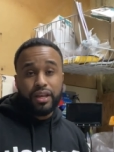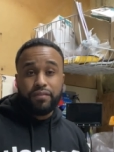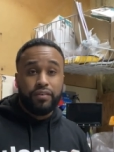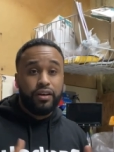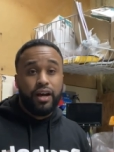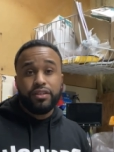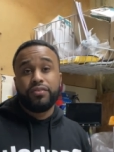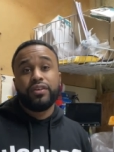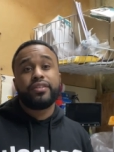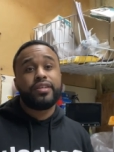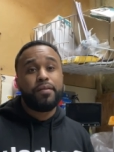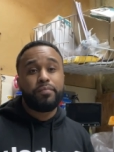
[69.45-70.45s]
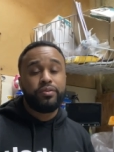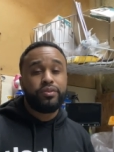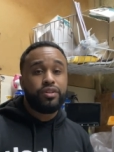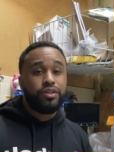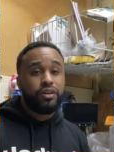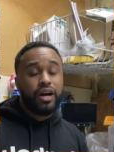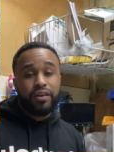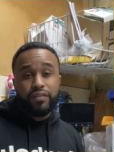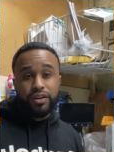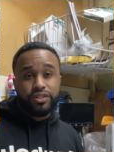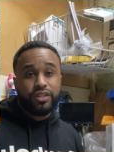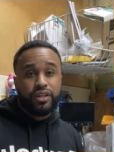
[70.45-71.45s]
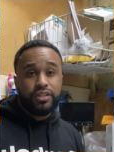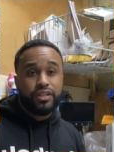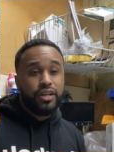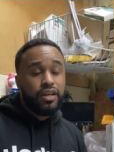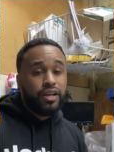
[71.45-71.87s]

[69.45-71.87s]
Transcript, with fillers: like for us, for example, a lot of our studs,